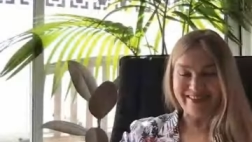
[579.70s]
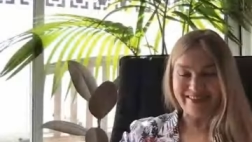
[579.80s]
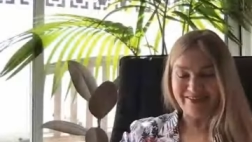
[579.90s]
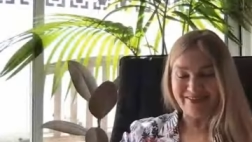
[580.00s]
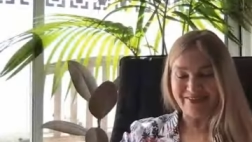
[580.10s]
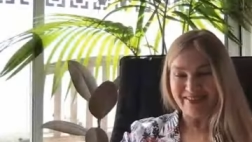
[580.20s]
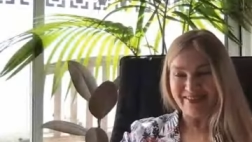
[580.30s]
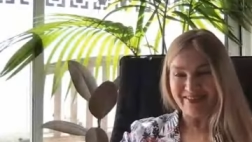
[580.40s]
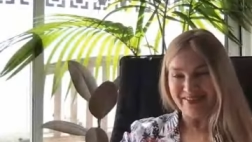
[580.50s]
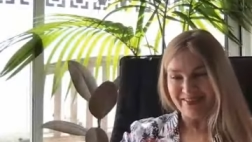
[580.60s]
You,
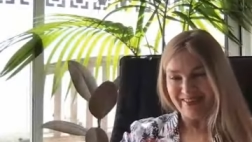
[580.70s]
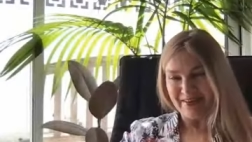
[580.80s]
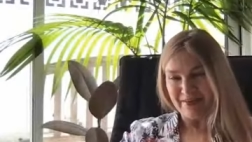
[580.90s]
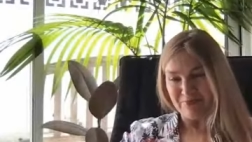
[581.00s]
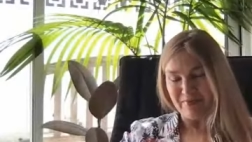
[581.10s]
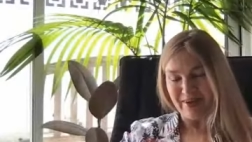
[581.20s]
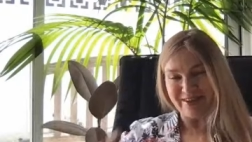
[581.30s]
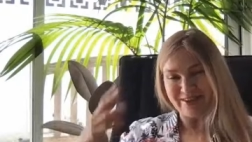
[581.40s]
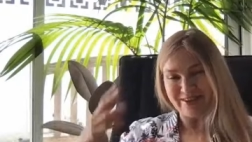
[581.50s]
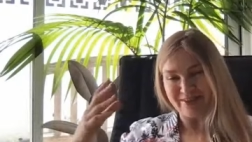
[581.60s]
you
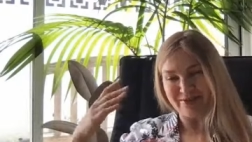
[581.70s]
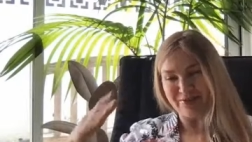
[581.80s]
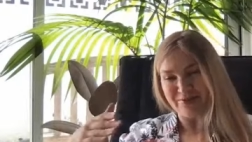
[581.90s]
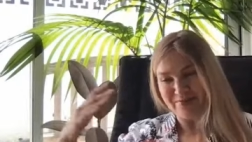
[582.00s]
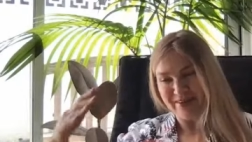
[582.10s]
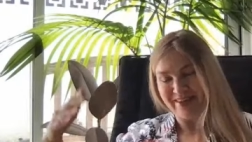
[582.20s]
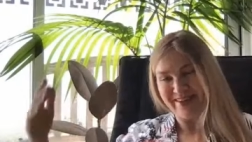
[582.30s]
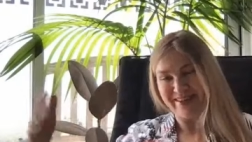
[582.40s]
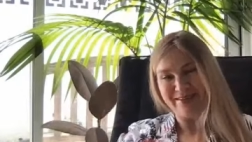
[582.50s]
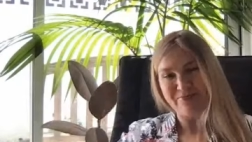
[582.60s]
mentioned so
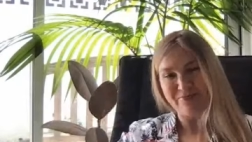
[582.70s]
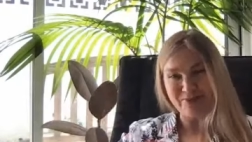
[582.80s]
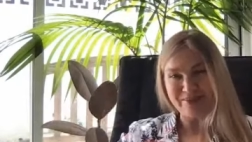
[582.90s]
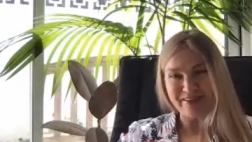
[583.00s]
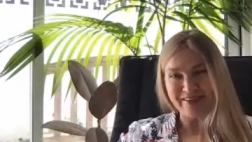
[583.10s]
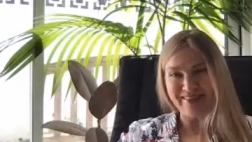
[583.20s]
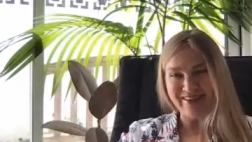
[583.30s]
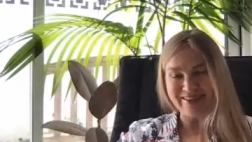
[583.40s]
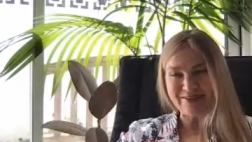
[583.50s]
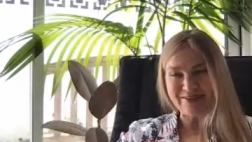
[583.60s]
many important
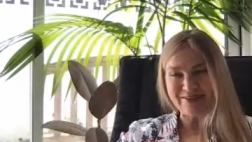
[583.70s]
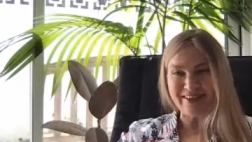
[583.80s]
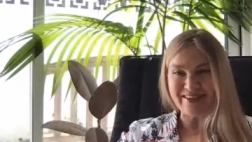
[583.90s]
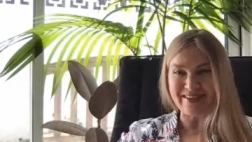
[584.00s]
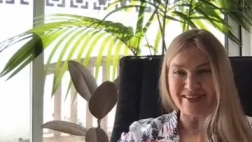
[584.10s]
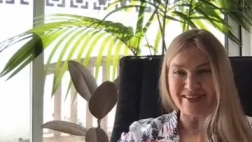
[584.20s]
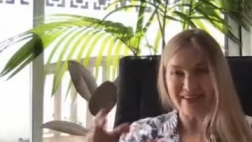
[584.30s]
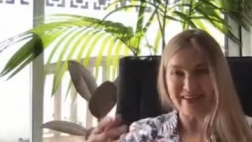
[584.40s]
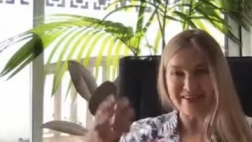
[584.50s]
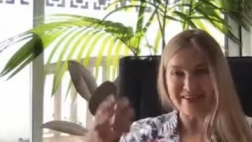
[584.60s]
things. So let's
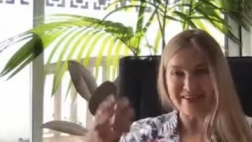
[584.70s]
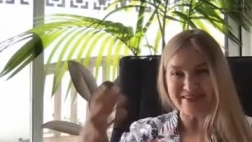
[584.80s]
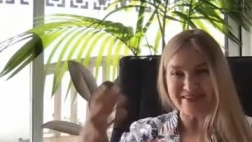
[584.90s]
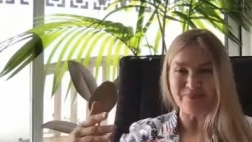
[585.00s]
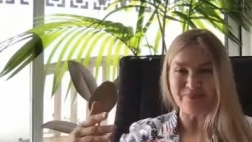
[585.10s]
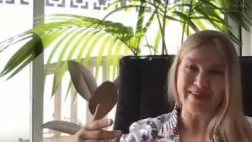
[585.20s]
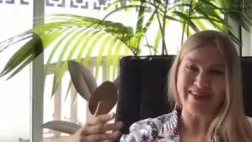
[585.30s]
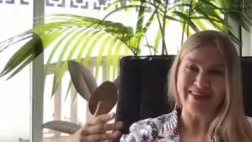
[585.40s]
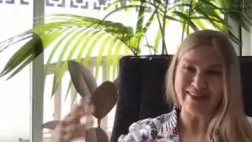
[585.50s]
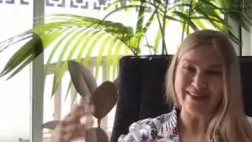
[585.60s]
discuss them a
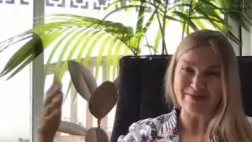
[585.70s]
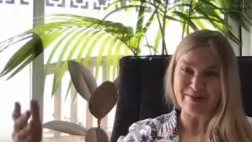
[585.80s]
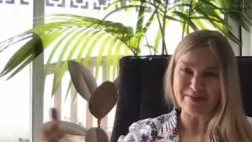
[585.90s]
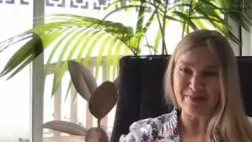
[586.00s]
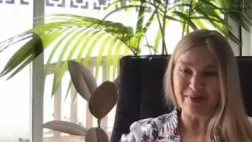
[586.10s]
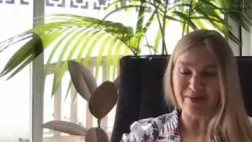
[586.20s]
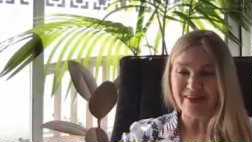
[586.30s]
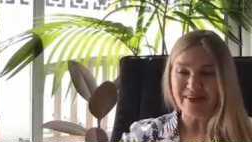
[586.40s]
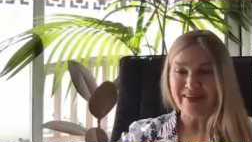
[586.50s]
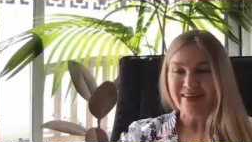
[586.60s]
little bit more.
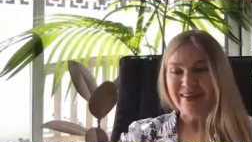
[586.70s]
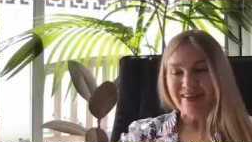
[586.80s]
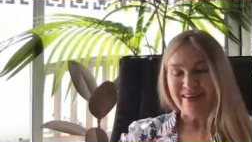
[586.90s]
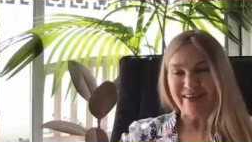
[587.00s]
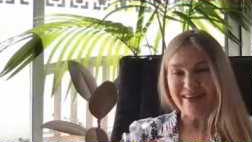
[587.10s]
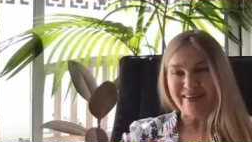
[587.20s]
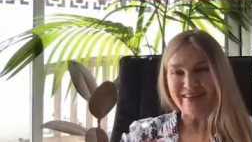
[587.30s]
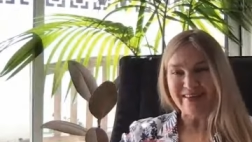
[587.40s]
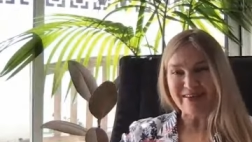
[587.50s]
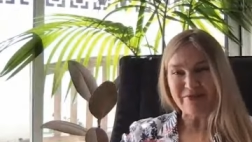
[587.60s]
Uh,
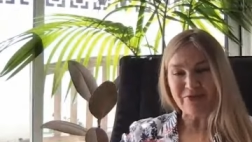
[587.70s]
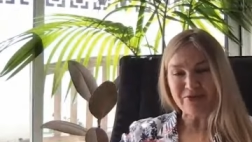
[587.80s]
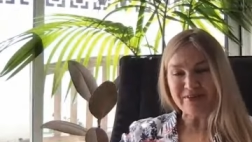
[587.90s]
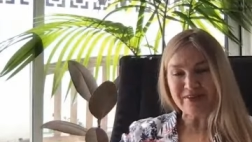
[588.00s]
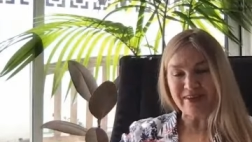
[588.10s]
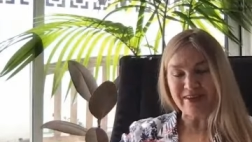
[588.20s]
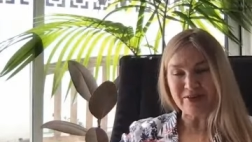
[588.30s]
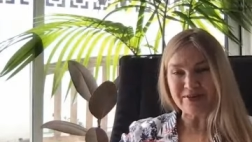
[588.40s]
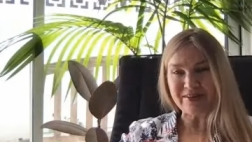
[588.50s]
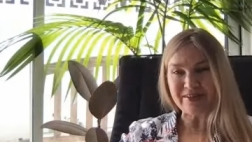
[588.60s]
that first thing you
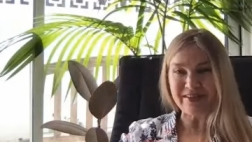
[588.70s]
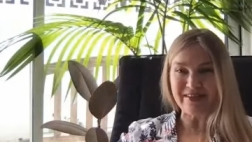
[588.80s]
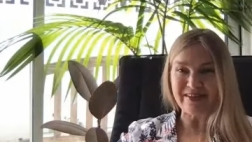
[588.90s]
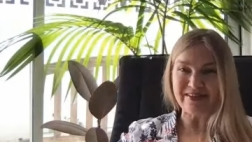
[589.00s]
said that